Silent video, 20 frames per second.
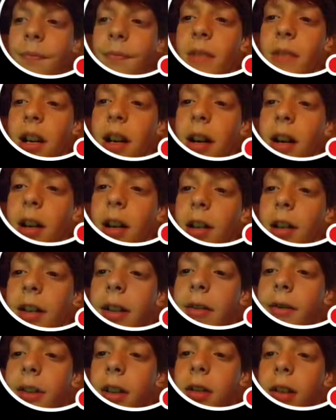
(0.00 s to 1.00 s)
I heard
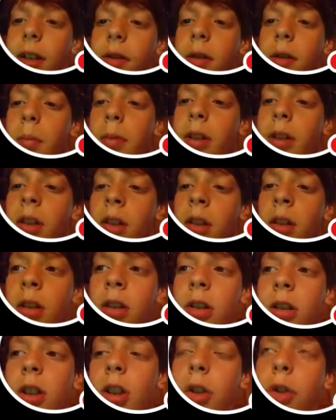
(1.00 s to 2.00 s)
if you leave him
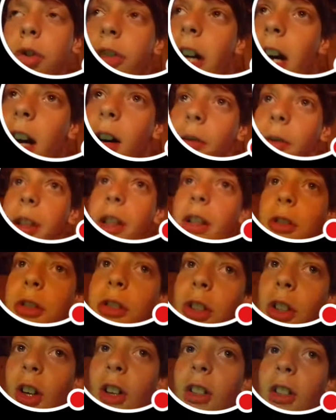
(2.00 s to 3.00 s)
to drown, he'll
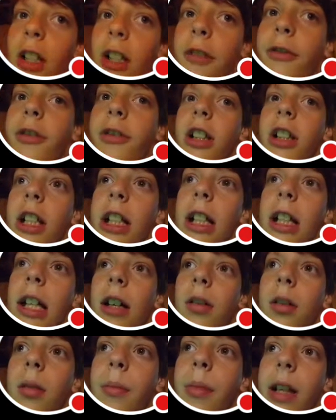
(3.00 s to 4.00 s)
start like freaking
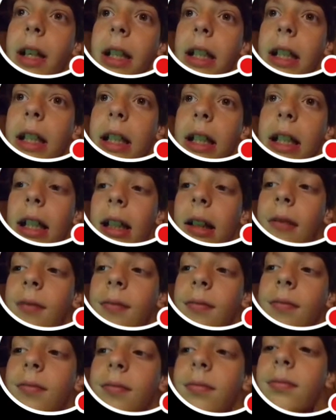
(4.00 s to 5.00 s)
out and panicking.
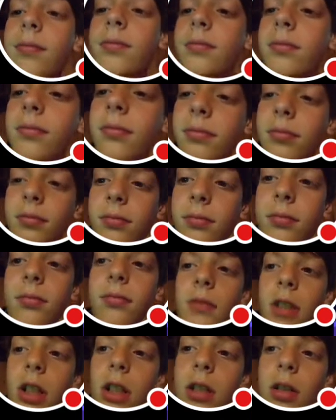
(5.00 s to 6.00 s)

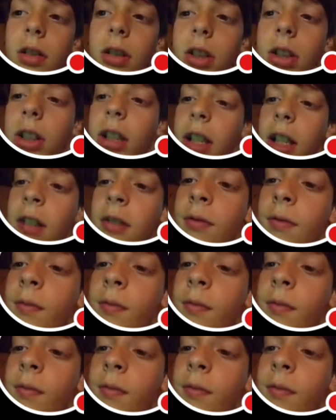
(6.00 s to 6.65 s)
So let's see.